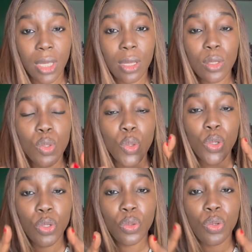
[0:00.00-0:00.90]
So
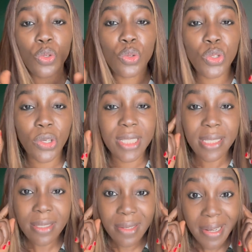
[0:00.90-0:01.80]
you use your
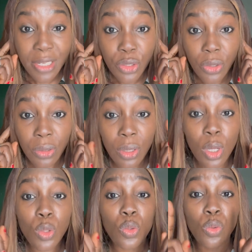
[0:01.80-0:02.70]
discretion
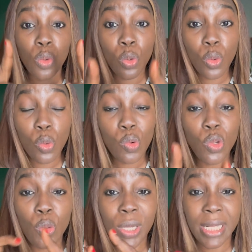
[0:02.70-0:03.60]
to know who
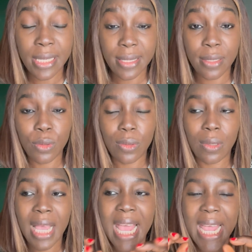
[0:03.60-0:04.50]
you will listen to.
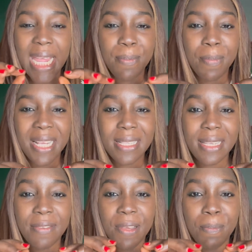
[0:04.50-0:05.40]

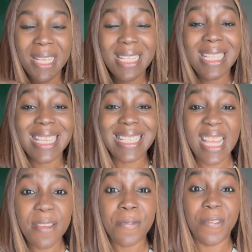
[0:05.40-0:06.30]
If a person is
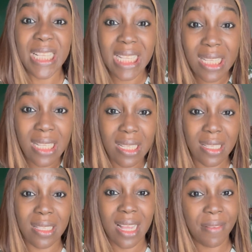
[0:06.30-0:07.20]
a physicist,
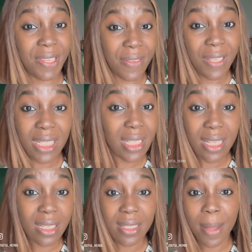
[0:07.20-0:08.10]
I've given this
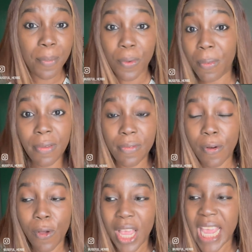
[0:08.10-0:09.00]
example before.
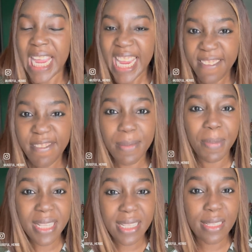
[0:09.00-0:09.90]
If the
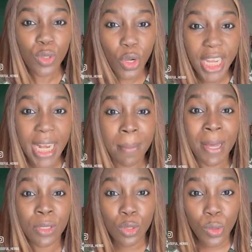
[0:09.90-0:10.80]
person is talking
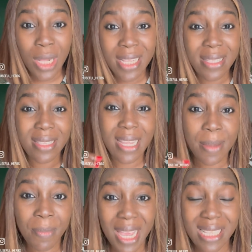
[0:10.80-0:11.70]
about the solar
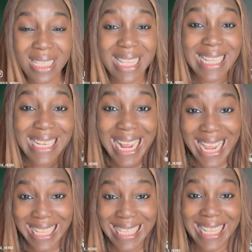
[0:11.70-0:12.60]
system, etc.,
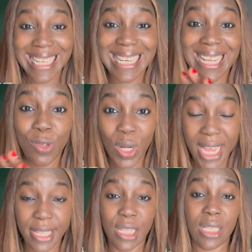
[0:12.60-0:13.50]
etc., you
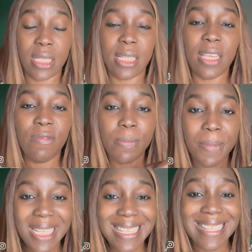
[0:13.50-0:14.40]
can listen. If the
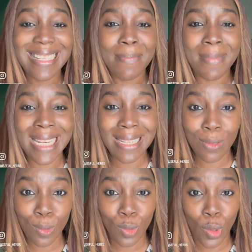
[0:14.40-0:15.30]
person is a
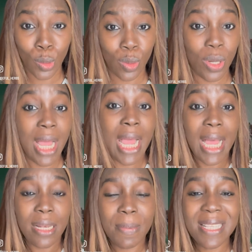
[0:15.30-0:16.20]
medical doctor
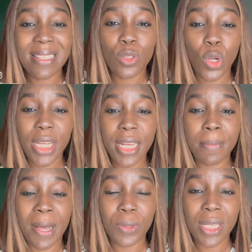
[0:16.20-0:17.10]
and the person is talking
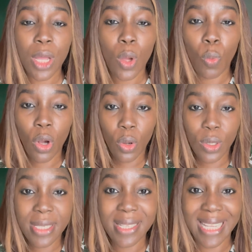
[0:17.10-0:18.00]
about what
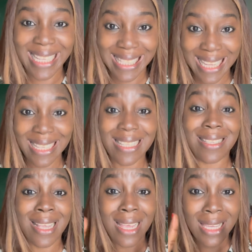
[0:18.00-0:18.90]
causes
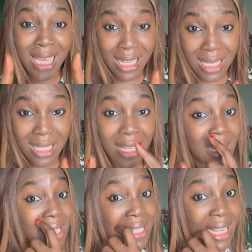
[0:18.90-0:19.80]
illnesses, yes,
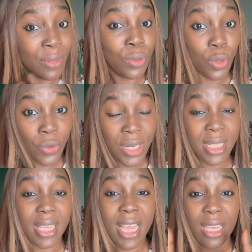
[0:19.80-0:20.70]
he is an
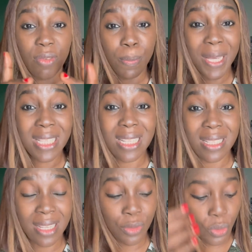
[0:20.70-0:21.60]
authority. If a person
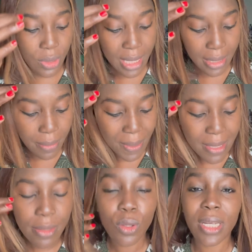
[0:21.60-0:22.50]
is a nurse and the
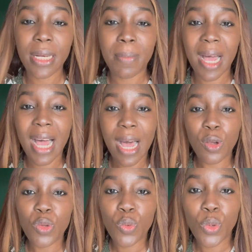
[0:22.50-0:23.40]
person is talking about how
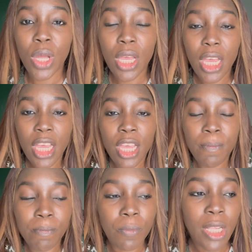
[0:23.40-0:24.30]
you
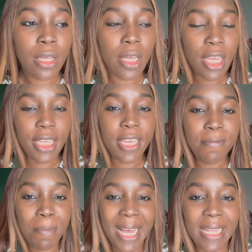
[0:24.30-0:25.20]

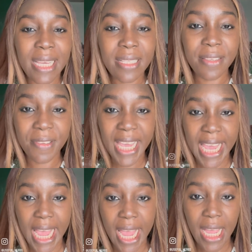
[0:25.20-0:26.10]
give palliative
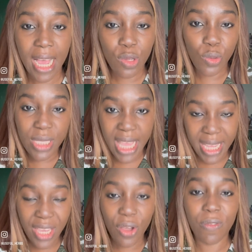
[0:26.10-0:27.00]
care, how you take
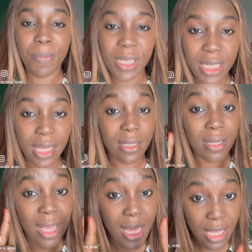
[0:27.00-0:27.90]
care of patients,
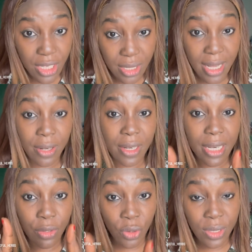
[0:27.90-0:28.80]

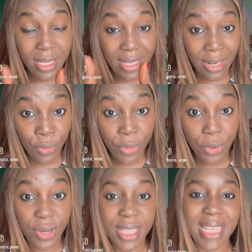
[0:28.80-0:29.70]
the nurse is an
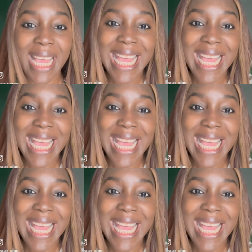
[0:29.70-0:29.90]
authority.